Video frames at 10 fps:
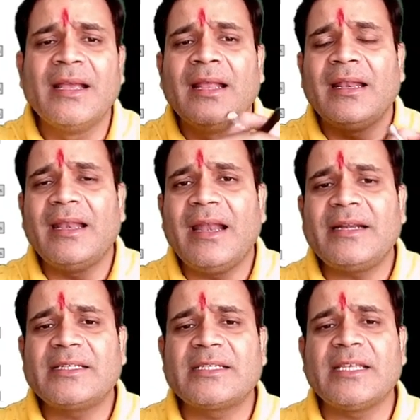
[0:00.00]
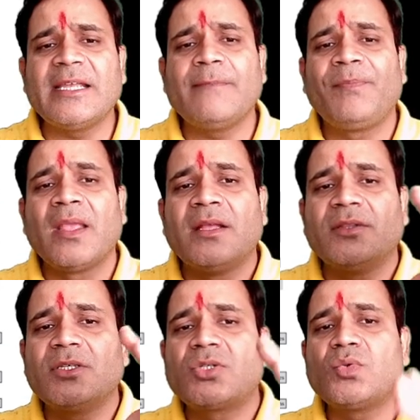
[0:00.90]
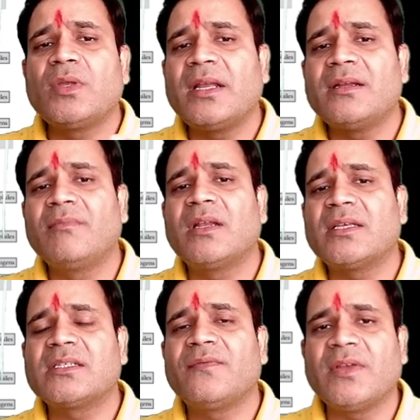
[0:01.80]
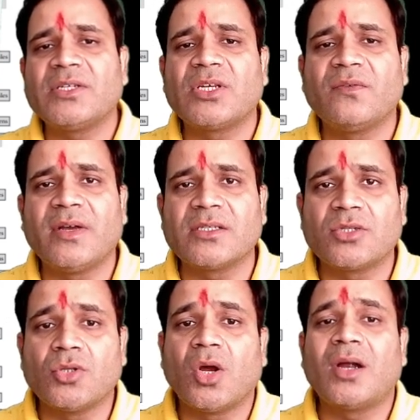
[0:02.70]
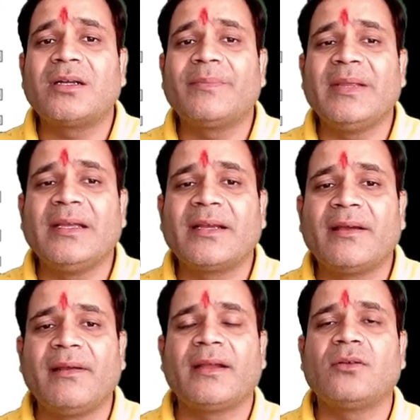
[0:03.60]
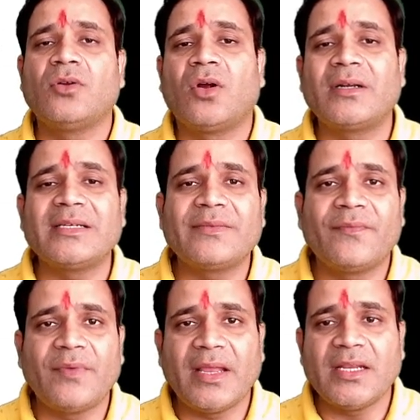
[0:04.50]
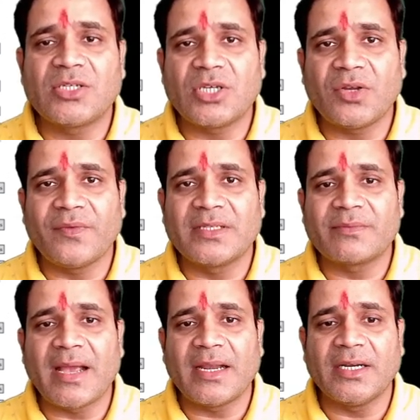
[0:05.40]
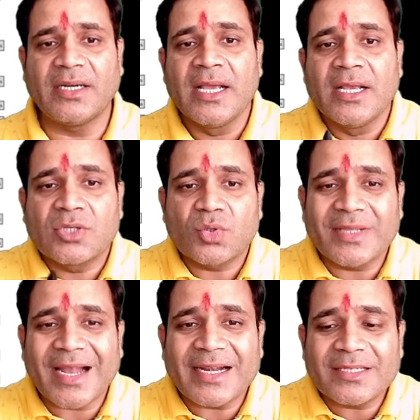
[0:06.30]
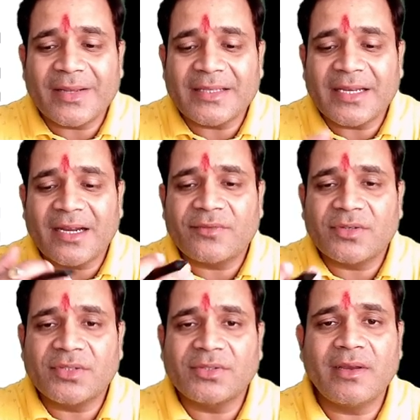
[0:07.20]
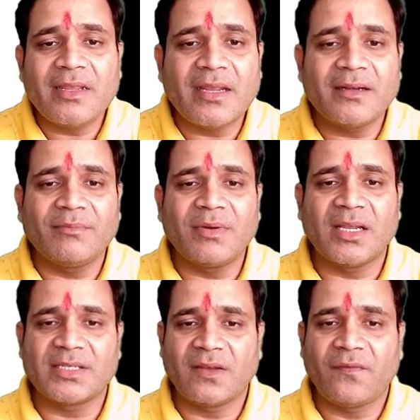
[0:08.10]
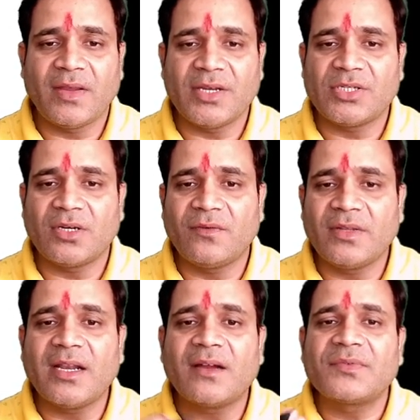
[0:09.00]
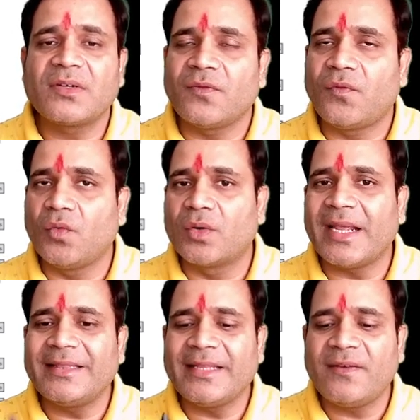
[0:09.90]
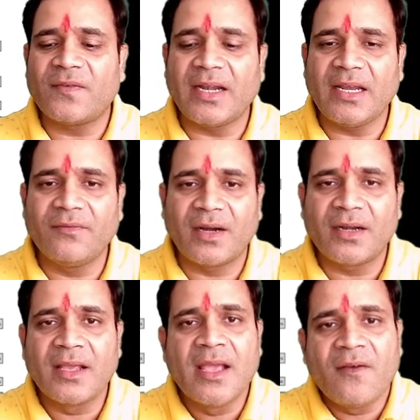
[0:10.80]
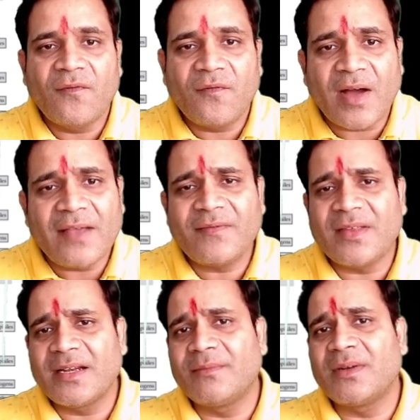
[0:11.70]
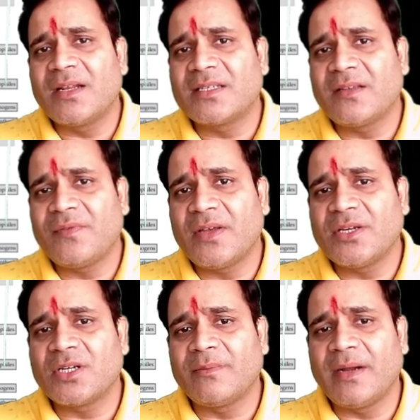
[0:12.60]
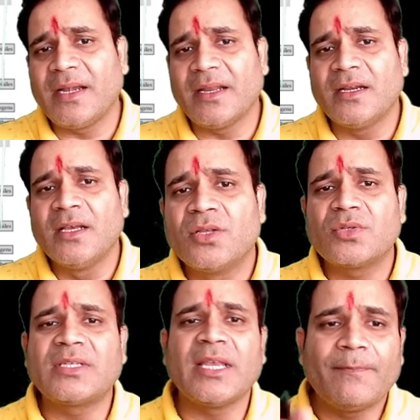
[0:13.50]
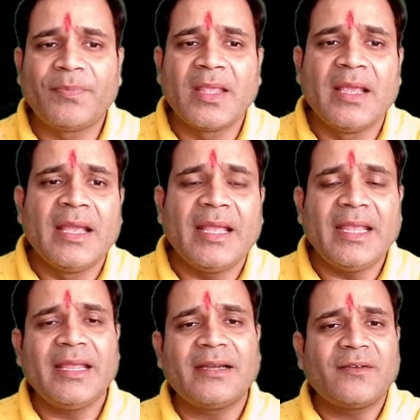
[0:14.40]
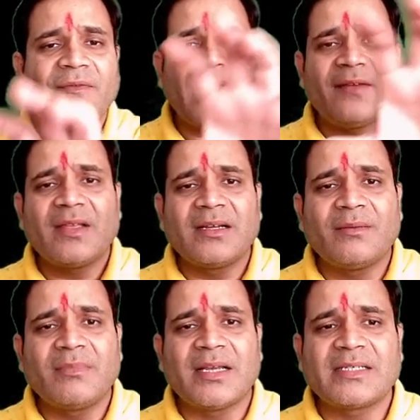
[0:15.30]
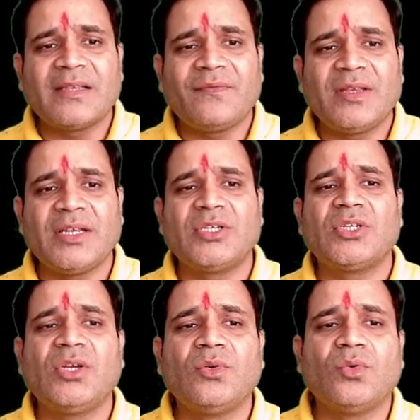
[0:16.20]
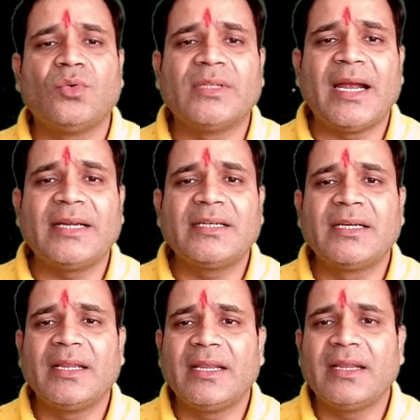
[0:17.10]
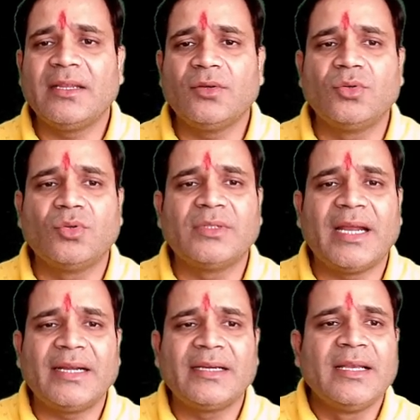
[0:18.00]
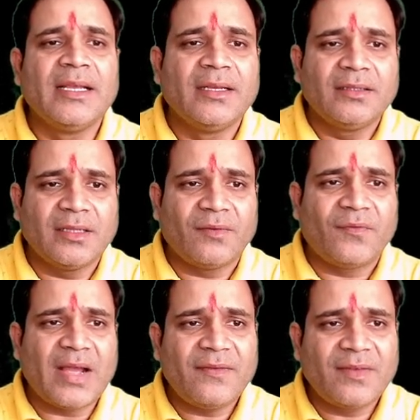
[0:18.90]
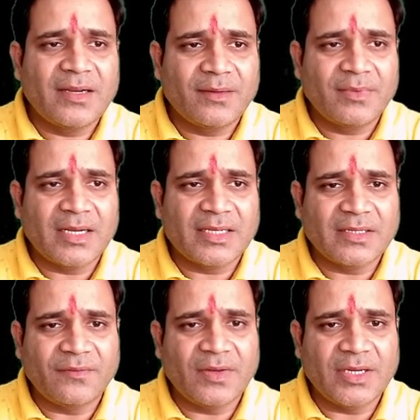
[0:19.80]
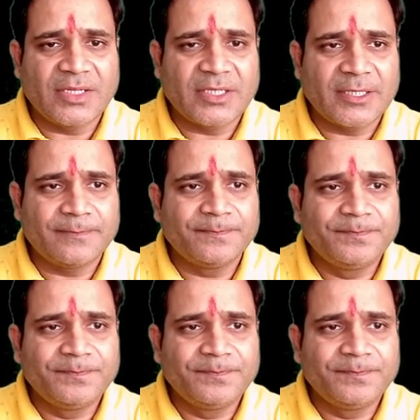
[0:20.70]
let's see, this two kingdom classification was not be correct, not a very sequence manner. So that's why then after the three kingdom classification, then after the fourth, and then finally what, five kingdom classification, my dear. see here, the five kingdom classification, you know that the five kingdom classification,